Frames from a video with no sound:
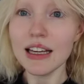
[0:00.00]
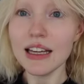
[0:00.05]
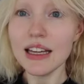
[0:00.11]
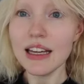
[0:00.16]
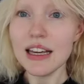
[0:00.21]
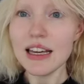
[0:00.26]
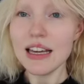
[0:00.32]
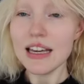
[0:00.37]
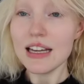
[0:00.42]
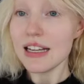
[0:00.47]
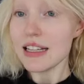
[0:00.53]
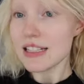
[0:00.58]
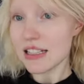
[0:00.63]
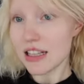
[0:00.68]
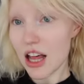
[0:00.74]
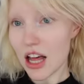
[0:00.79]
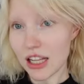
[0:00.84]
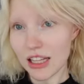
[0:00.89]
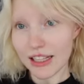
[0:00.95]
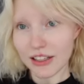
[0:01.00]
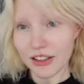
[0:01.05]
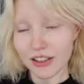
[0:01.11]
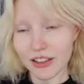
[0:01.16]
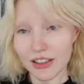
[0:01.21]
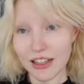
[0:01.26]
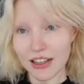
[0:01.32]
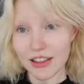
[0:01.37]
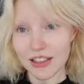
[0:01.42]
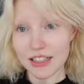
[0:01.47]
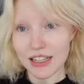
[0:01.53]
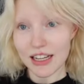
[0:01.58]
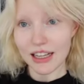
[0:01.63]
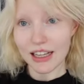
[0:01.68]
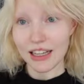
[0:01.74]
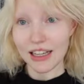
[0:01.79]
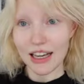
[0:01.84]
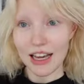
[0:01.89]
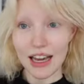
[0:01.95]
It is a lot later in the
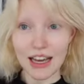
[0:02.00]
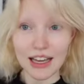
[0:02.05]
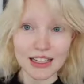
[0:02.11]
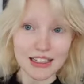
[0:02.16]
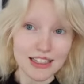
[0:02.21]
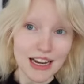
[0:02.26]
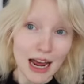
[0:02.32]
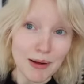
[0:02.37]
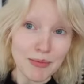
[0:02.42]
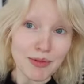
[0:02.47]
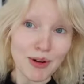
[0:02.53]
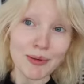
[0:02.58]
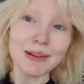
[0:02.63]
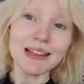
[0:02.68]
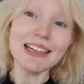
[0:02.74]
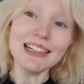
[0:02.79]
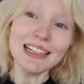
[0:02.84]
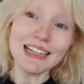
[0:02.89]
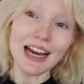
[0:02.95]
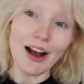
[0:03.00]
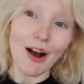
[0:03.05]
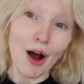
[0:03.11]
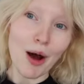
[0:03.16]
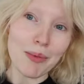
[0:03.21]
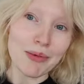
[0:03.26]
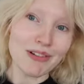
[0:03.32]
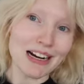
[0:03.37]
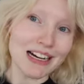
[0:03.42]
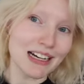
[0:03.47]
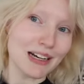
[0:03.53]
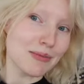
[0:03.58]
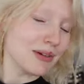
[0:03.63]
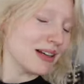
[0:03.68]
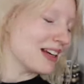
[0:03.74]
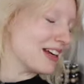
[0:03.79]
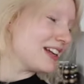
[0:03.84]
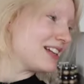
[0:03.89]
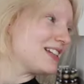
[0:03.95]
day, and I'm probably gonna get copyrighted
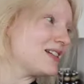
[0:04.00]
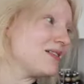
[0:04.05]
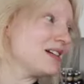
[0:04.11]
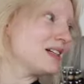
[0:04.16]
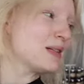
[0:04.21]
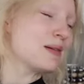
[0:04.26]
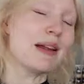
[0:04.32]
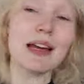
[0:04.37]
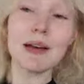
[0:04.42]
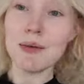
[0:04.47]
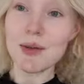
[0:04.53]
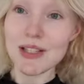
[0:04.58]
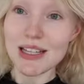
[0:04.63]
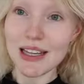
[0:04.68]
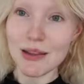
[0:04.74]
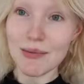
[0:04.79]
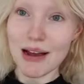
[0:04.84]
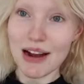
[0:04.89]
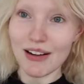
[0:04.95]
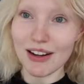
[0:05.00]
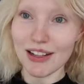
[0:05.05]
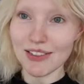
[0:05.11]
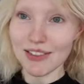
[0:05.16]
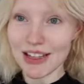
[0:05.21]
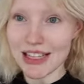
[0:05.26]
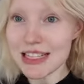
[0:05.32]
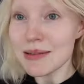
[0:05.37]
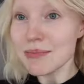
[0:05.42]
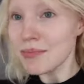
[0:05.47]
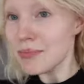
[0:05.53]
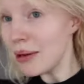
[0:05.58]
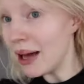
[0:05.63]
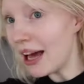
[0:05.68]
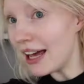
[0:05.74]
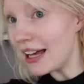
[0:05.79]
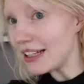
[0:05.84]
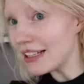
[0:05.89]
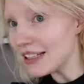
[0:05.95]
because someone's playing music in the background of this,
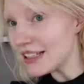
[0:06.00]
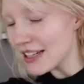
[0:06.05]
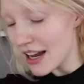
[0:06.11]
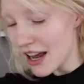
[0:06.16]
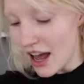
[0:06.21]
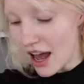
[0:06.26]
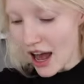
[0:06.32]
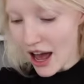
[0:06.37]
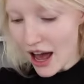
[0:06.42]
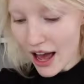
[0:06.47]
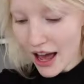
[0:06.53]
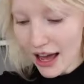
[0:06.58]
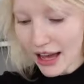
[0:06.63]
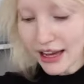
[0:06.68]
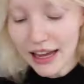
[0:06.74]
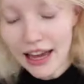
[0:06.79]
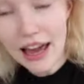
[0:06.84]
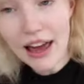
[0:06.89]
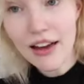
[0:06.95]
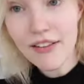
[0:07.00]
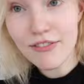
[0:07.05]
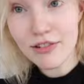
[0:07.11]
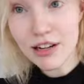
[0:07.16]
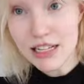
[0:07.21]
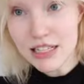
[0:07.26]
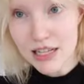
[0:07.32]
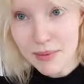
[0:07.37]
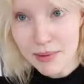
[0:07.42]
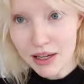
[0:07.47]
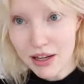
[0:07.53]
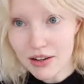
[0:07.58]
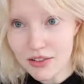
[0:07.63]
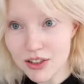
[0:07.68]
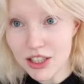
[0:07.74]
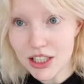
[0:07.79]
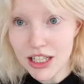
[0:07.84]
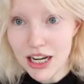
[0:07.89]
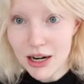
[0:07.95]
but I have friends coming
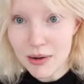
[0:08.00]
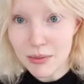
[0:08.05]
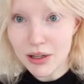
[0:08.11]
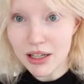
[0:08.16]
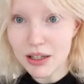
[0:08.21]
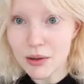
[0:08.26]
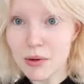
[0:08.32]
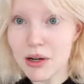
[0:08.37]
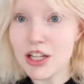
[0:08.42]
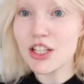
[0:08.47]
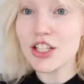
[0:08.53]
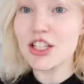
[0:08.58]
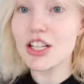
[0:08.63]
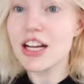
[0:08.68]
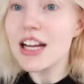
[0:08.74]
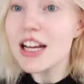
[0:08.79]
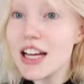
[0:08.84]
over, and we're gonna watch,